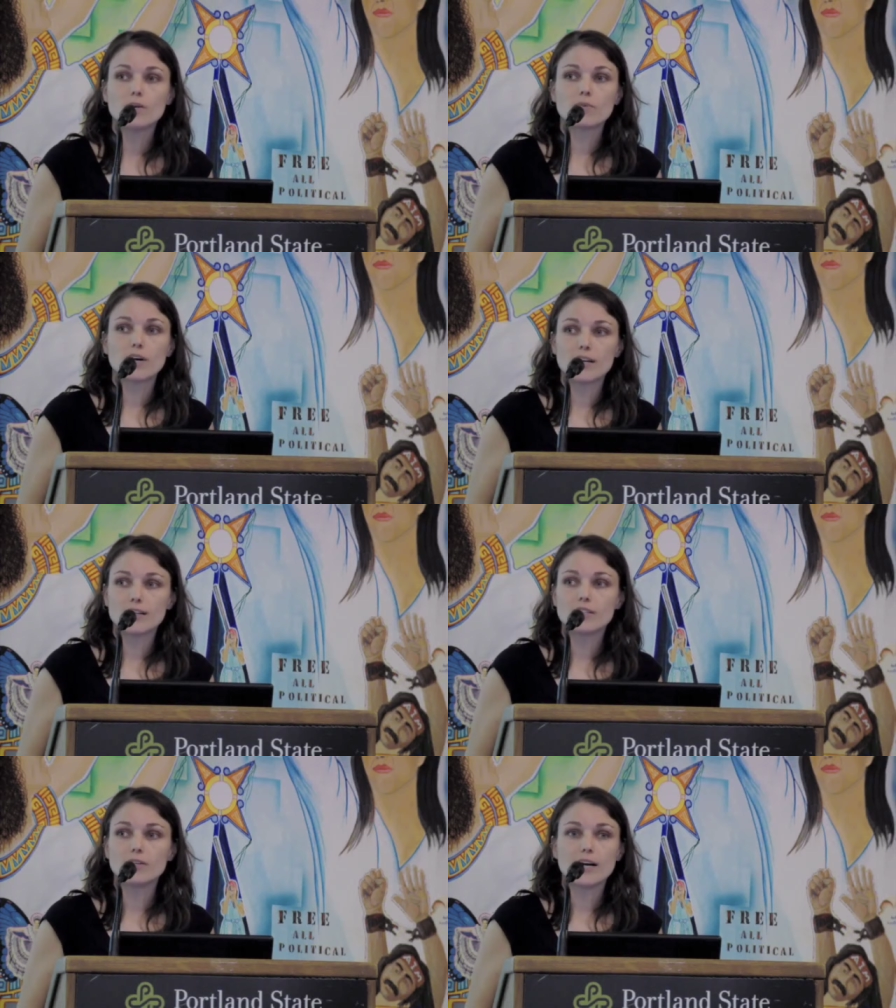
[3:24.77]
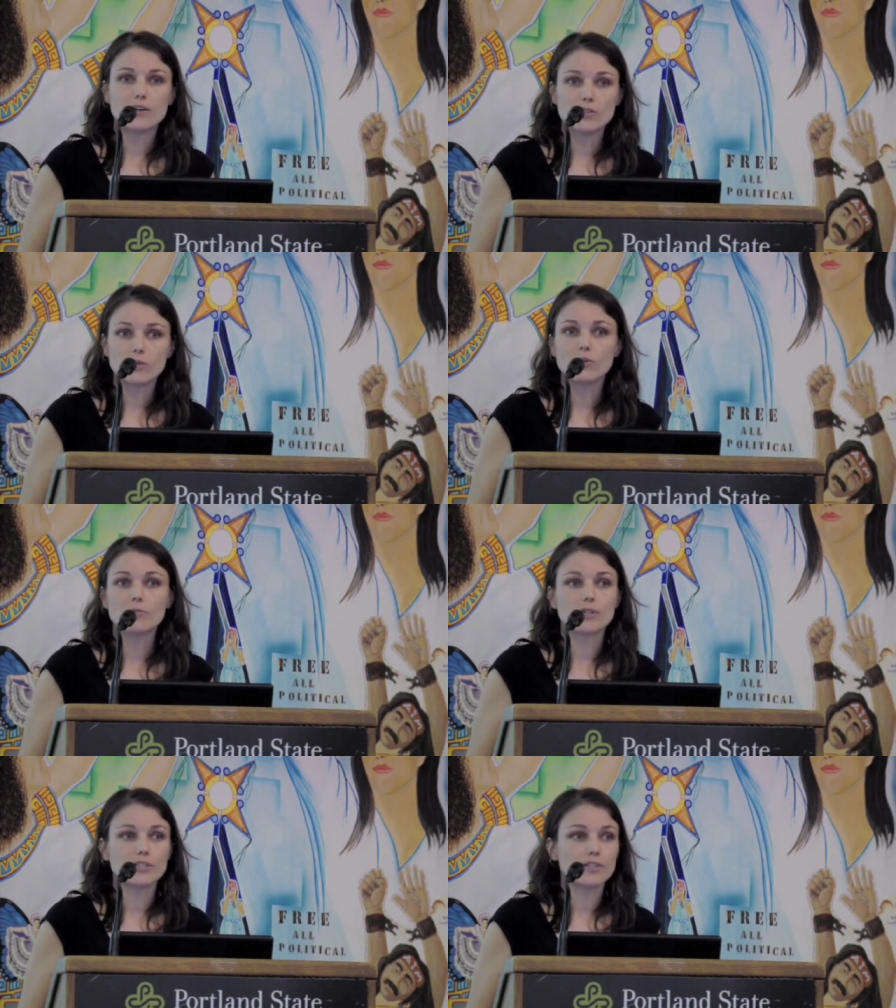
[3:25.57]
products, household,
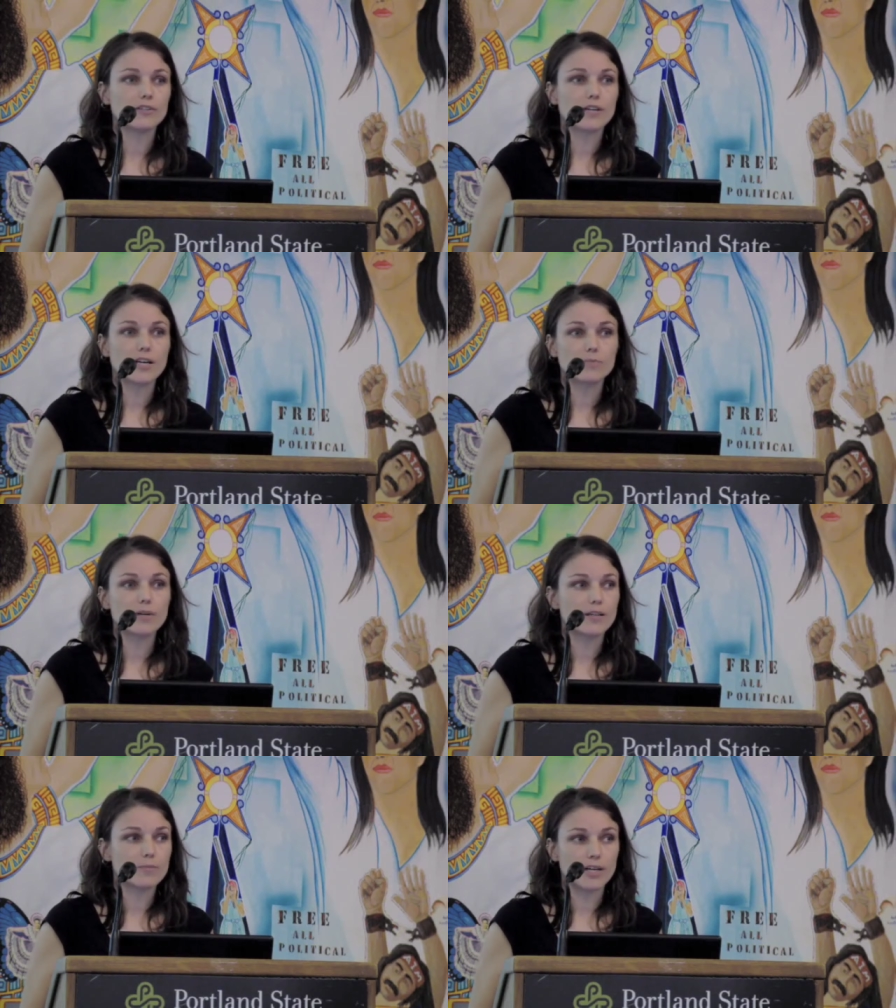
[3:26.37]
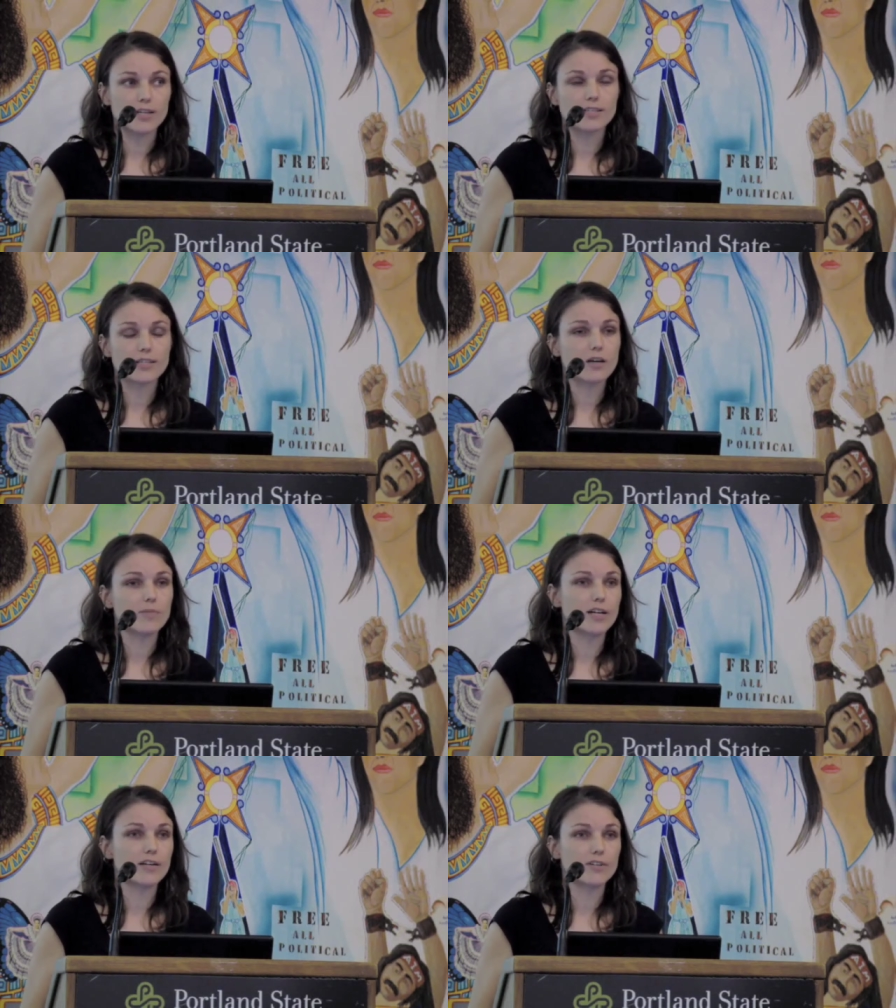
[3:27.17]
personal, cosmetic products that
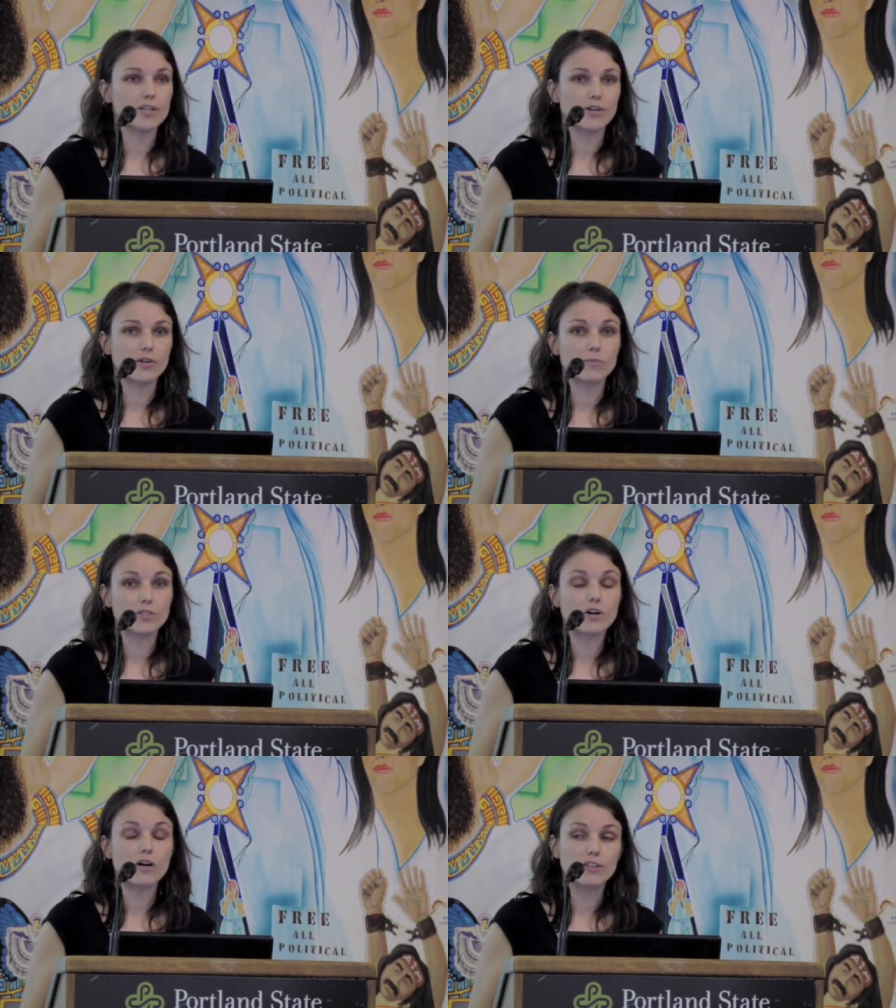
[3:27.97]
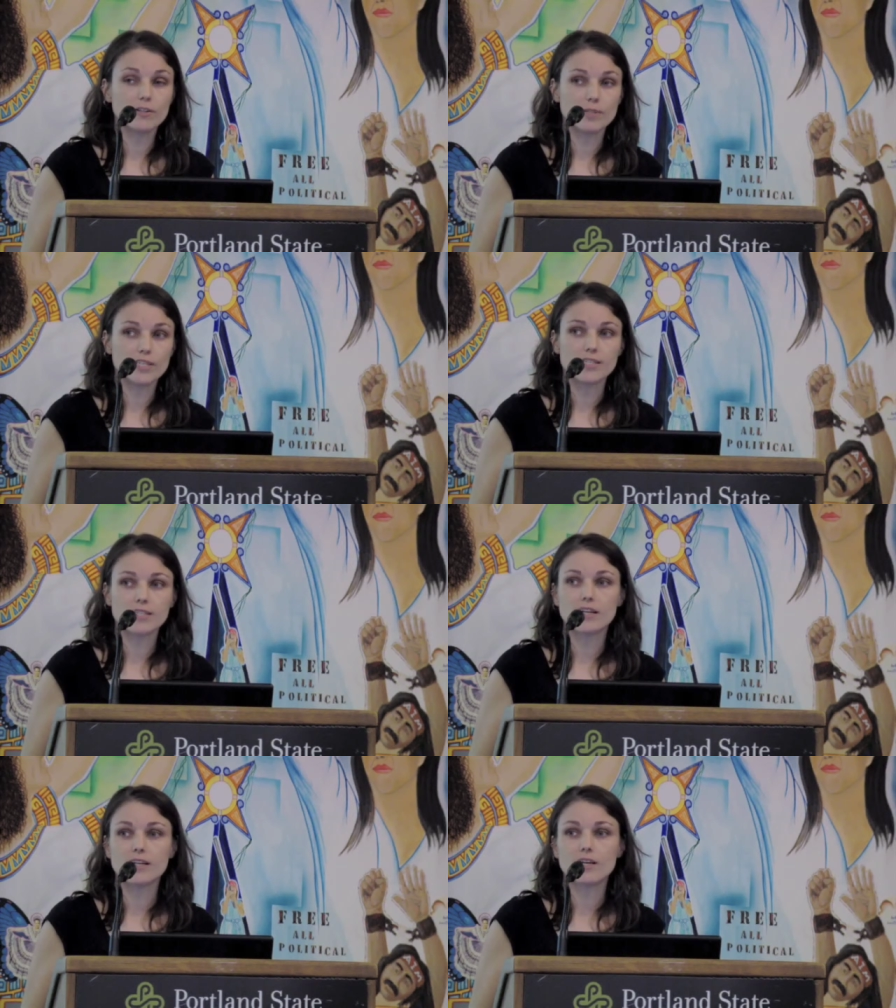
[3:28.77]
come out every year, almost all of them are
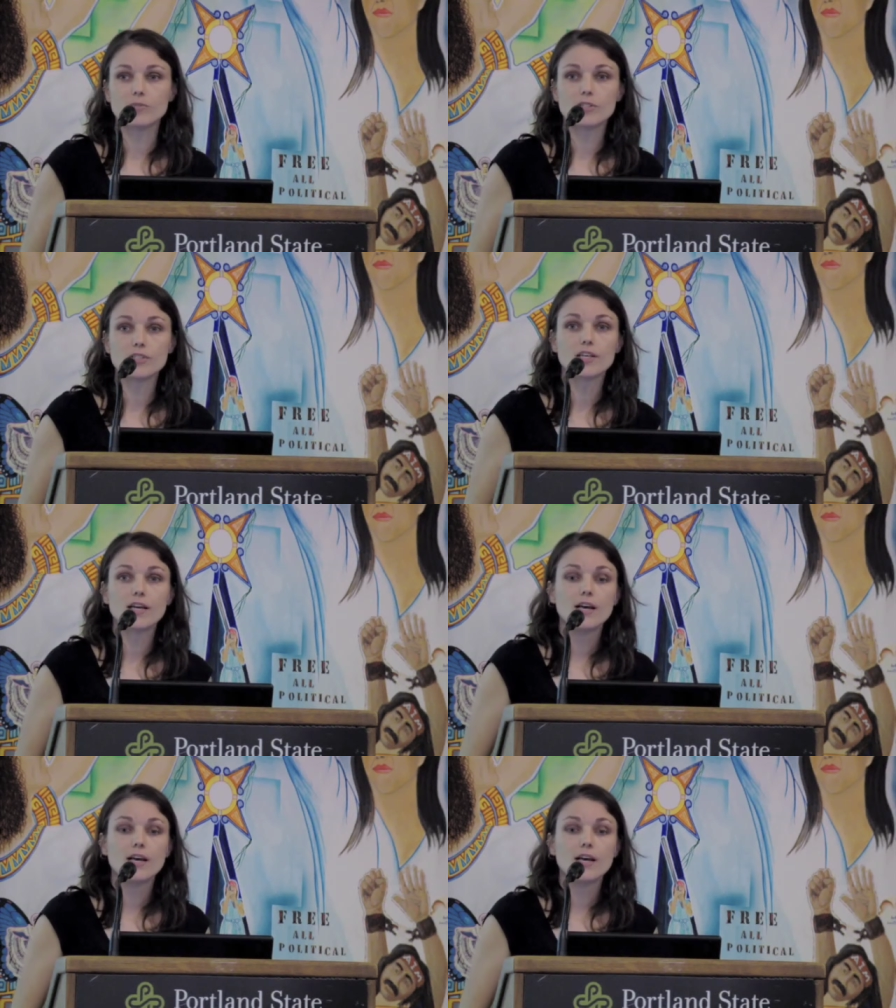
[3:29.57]
tested on animals.